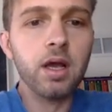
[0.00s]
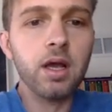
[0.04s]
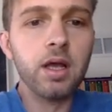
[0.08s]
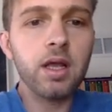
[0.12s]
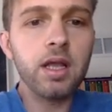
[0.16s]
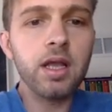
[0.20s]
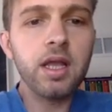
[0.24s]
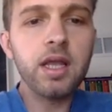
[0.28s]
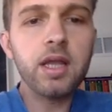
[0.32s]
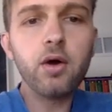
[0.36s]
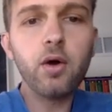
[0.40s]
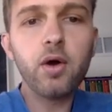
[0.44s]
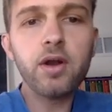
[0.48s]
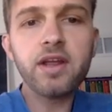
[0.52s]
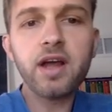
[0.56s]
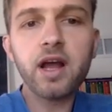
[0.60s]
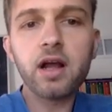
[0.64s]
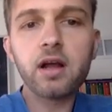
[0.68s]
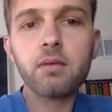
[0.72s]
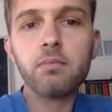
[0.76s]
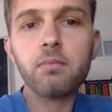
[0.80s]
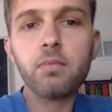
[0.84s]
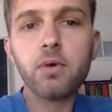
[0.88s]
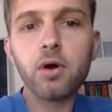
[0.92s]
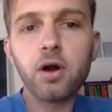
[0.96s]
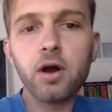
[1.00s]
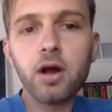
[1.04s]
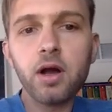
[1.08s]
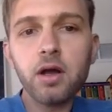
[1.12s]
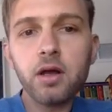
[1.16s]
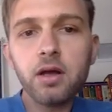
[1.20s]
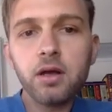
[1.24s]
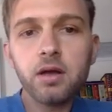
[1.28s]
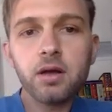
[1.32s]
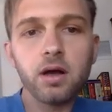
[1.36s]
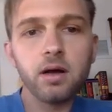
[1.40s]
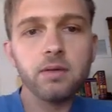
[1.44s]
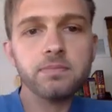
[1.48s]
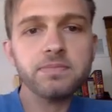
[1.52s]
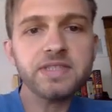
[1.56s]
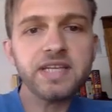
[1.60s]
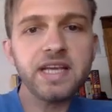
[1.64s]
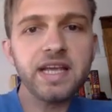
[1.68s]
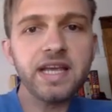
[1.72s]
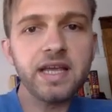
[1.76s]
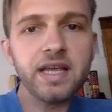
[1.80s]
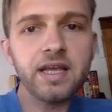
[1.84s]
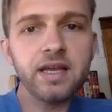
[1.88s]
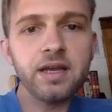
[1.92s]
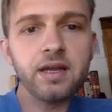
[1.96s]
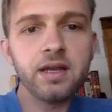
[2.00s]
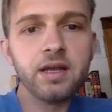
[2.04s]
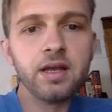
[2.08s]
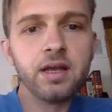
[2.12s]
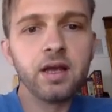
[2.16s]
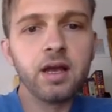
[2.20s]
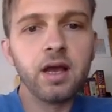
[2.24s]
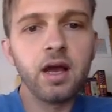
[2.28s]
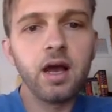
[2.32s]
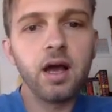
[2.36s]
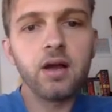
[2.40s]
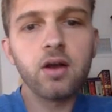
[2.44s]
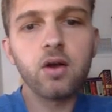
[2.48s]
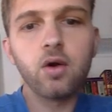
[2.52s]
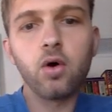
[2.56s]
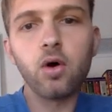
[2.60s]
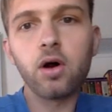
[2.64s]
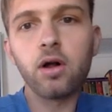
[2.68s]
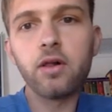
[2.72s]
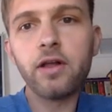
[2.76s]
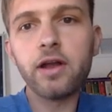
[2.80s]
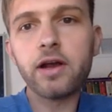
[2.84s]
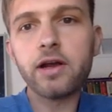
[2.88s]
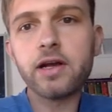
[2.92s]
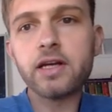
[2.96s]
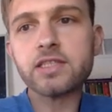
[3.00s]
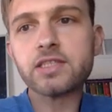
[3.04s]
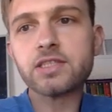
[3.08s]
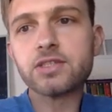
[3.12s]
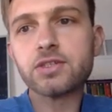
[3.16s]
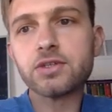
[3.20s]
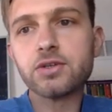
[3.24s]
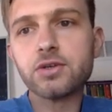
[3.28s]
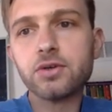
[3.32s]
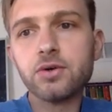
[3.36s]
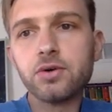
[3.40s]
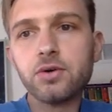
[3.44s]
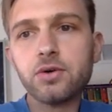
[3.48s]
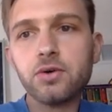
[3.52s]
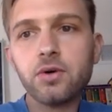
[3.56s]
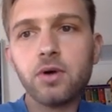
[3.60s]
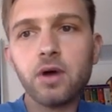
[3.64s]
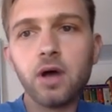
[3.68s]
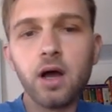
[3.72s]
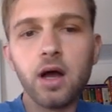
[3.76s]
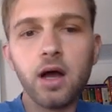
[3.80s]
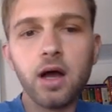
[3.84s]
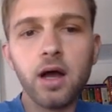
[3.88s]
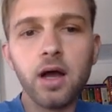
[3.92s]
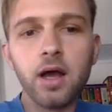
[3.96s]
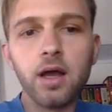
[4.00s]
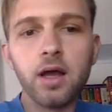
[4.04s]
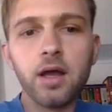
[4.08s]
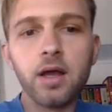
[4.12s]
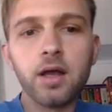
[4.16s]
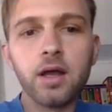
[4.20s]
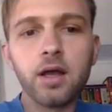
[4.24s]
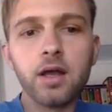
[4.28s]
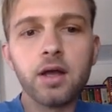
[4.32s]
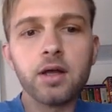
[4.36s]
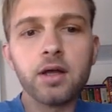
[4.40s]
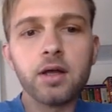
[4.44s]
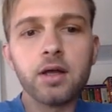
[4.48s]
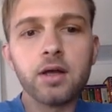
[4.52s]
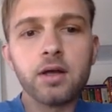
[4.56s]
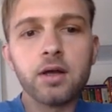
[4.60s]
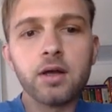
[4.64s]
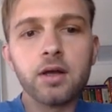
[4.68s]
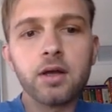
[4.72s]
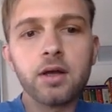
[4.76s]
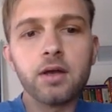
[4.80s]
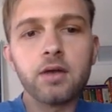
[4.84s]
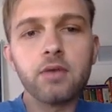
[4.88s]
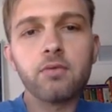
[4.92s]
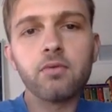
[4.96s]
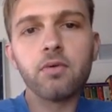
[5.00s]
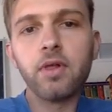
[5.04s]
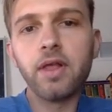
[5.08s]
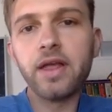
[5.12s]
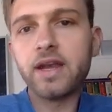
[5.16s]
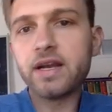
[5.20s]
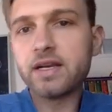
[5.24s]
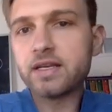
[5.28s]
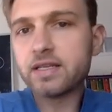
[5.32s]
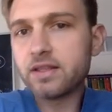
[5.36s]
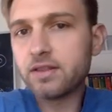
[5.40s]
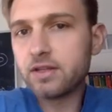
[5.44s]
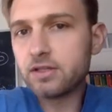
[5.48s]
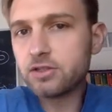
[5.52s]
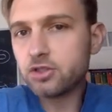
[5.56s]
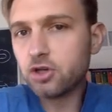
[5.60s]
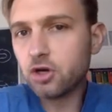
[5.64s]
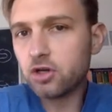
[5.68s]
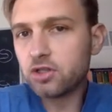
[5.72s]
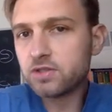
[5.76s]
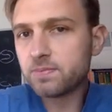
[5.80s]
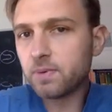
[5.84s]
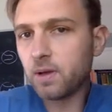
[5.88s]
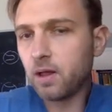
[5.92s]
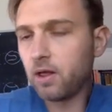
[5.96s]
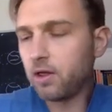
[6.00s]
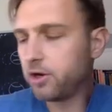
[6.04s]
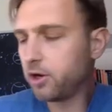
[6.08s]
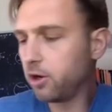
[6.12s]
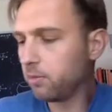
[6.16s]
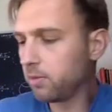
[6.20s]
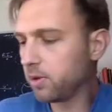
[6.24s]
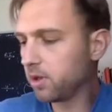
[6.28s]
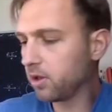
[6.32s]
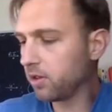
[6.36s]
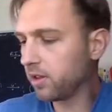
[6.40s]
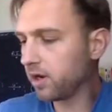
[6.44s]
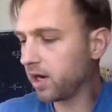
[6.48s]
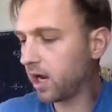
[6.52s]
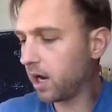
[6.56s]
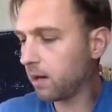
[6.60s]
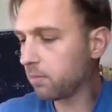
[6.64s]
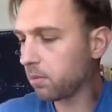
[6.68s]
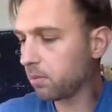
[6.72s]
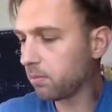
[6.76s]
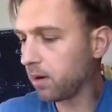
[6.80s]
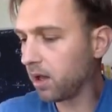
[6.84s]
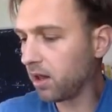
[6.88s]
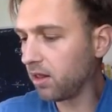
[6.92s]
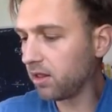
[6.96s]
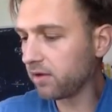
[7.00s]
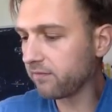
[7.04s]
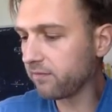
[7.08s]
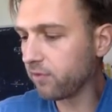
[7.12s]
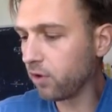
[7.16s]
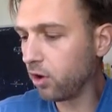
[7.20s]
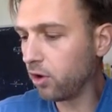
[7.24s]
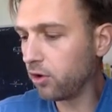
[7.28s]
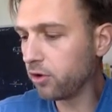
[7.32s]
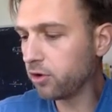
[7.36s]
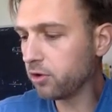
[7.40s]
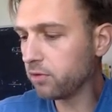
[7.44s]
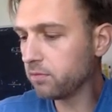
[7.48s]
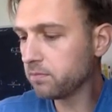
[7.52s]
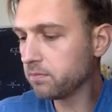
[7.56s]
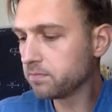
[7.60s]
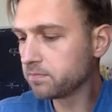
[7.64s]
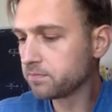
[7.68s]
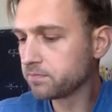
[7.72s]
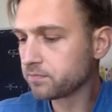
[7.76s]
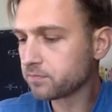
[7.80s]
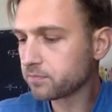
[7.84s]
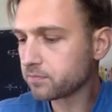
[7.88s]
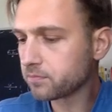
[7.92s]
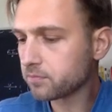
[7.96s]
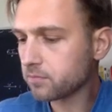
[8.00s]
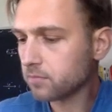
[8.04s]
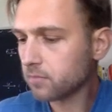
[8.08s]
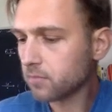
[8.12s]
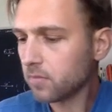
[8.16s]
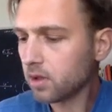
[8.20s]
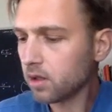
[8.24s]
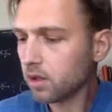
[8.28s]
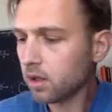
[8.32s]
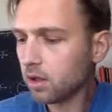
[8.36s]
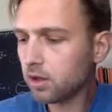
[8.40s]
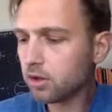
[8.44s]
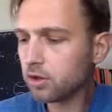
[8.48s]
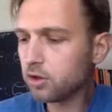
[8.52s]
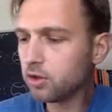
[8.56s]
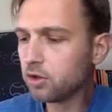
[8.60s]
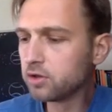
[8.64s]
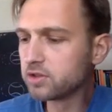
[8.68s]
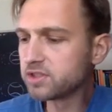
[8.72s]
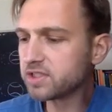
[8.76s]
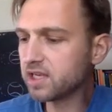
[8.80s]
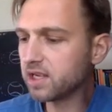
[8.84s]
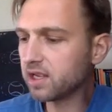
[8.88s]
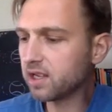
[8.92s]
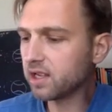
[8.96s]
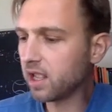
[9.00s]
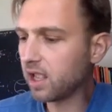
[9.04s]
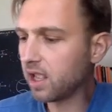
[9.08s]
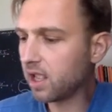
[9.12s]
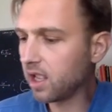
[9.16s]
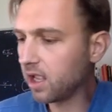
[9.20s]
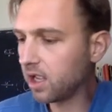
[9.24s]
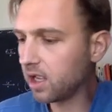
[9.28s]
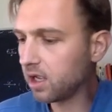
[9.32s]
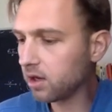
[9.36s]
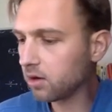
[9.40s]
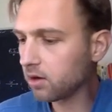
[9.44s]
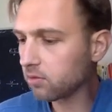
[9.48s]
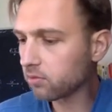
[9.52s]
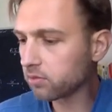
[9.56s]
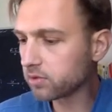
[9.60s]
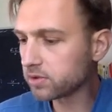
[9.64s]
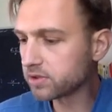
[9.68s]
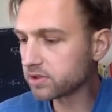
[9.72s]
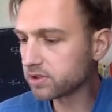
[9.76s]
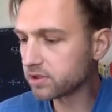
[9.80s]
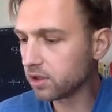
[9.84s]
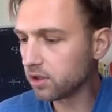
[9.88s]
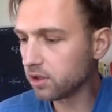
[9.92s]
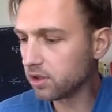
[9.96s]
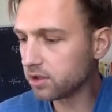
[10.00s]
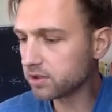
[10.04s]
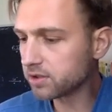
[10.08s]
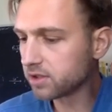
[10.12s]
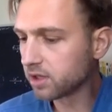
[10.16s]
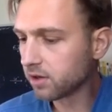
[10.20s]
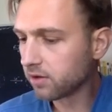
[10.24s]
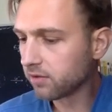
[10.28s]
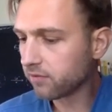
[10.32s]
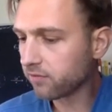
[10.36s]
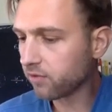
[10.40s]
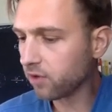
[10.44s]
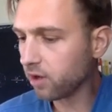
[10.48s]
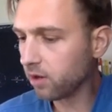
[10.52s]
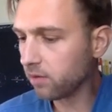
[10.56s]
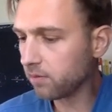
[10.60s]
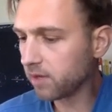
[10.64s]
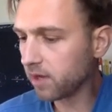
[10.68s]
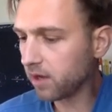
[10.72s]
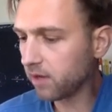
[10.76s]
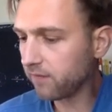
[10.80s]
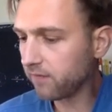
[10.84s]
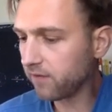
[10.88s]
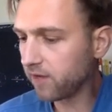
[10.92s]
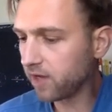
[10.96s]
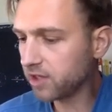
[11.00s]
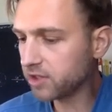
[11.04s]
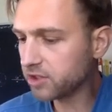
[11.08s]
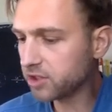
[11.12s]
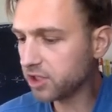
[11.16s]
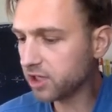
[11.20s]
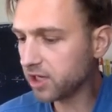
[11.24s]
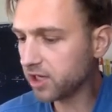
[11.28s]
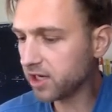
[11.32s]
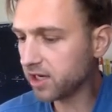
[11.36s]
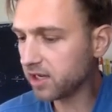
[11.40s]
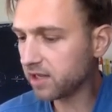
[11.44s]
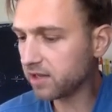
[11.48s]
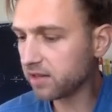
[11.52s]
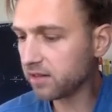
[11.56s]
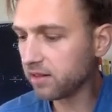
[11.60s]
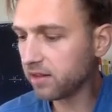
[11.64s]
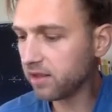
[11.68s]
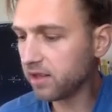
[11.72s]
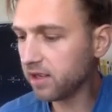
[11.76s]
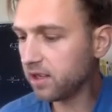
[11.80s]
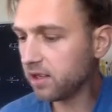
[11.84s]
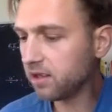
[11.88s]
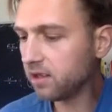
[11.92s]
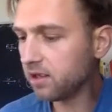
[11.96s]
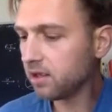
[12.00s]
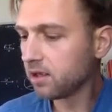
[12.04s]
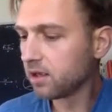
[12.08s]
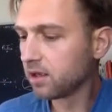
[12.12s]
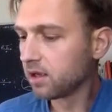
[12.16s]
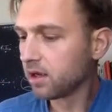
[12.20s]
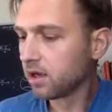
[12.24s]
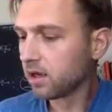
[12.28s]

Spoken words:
Ito and Takimura obtain corollaries to relating to the Jones polynomial and hyperbolic volume. Using a result from Kalfagiani and Lee,